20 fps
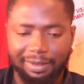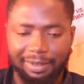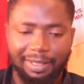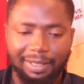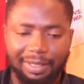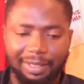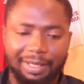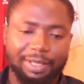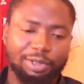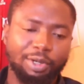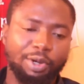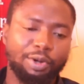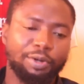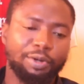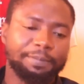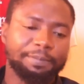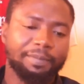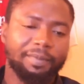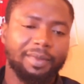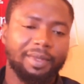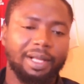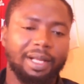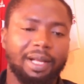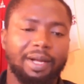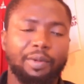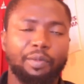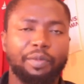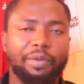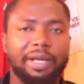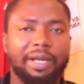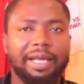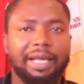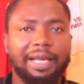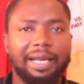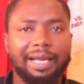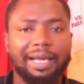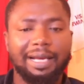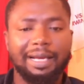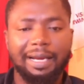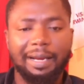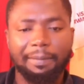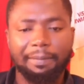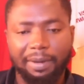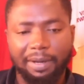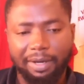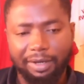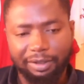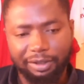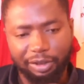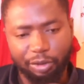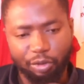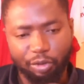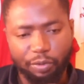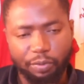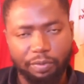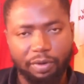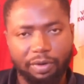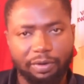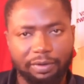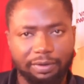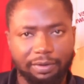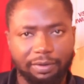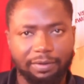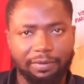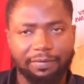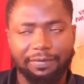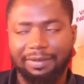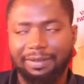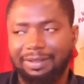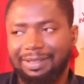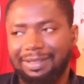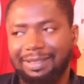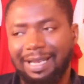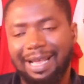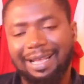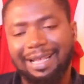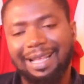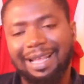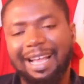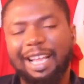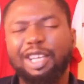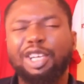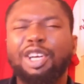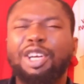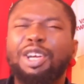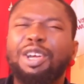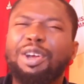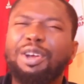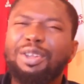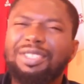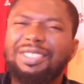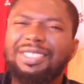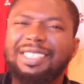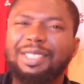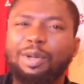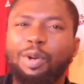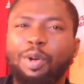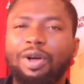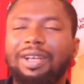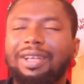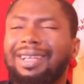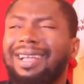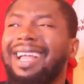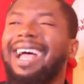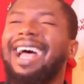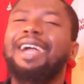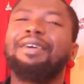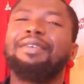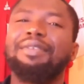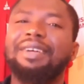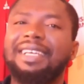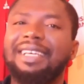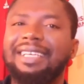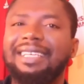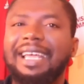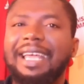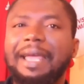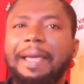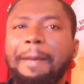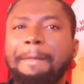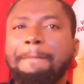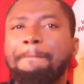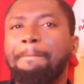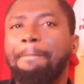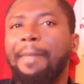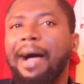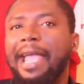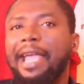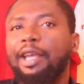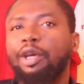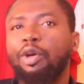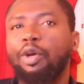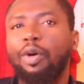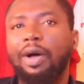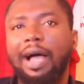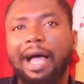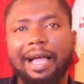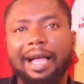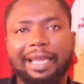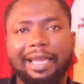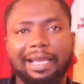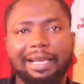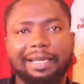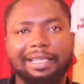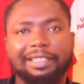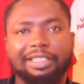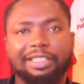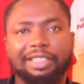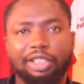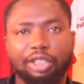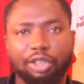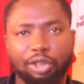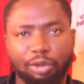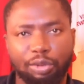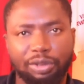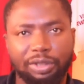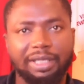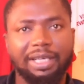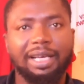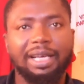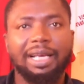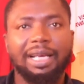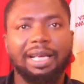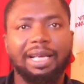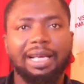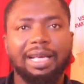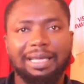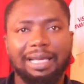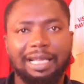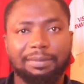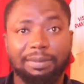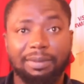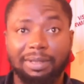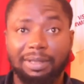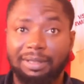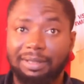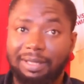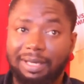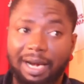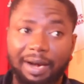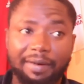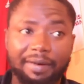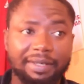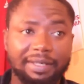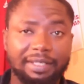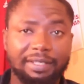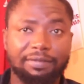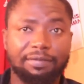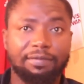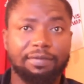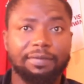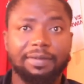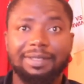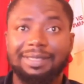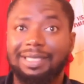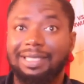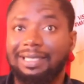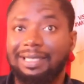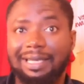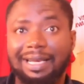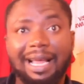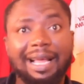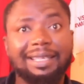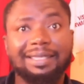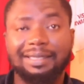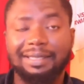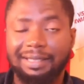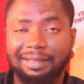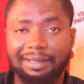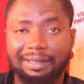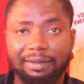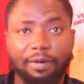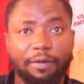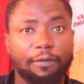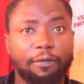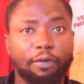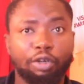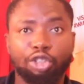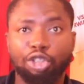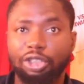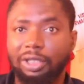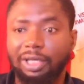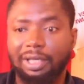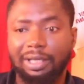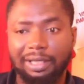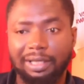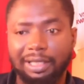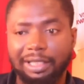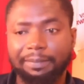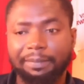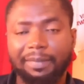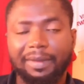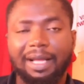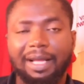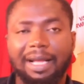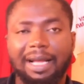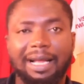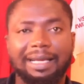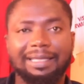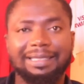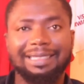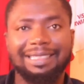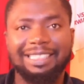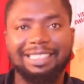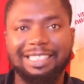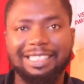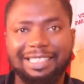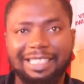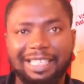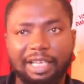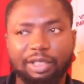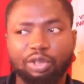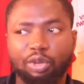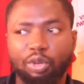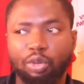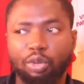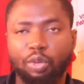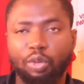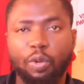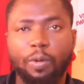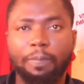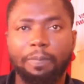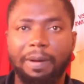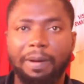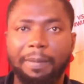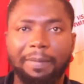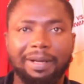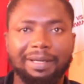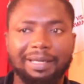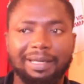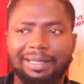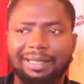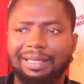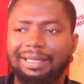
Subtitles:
So we heard about the rumors of Saka nursing or carrying a minor Achilles injury. He has been carrying this since last season, unfortunately, and is yet to go permanently.